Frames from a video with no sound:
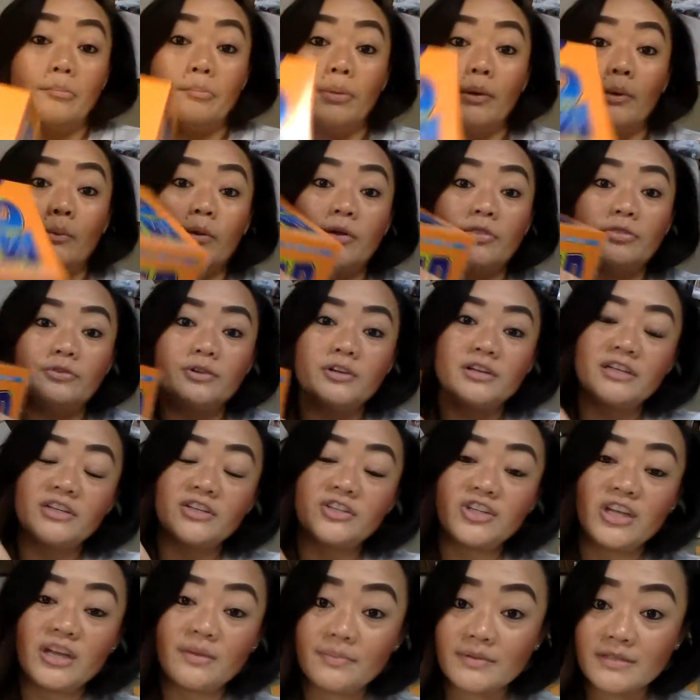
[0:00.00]
But what 3D
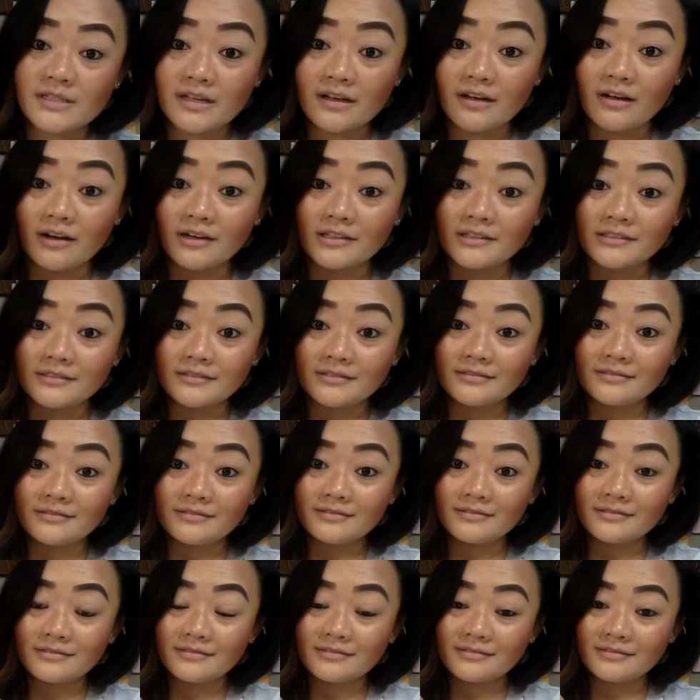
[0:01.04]
shape is it called?
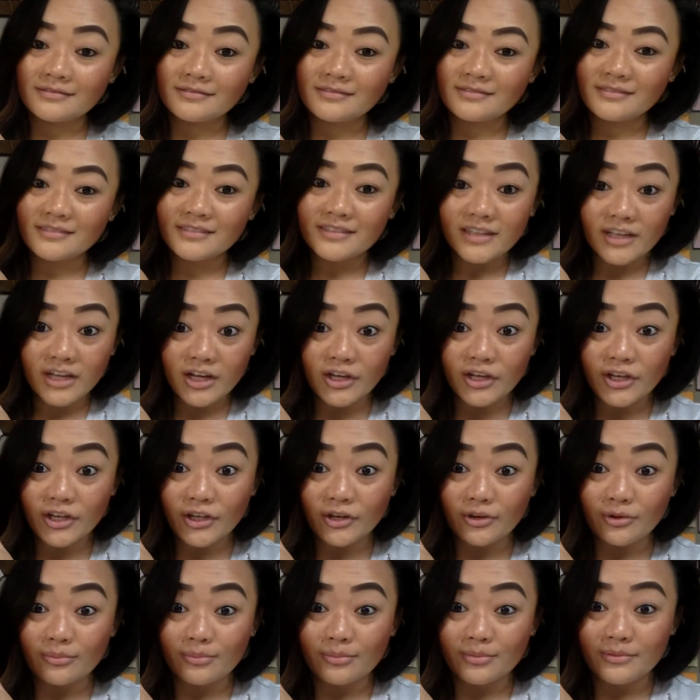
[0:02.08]
A
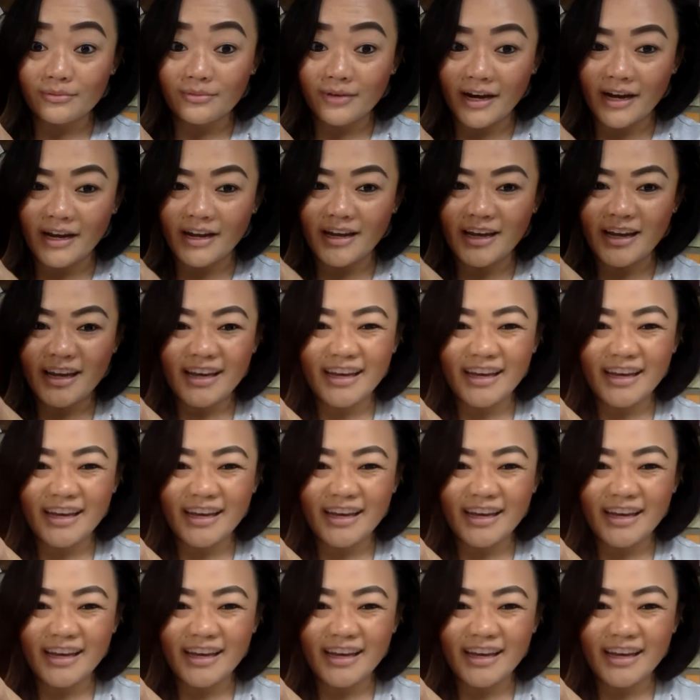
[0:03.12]
cube, right?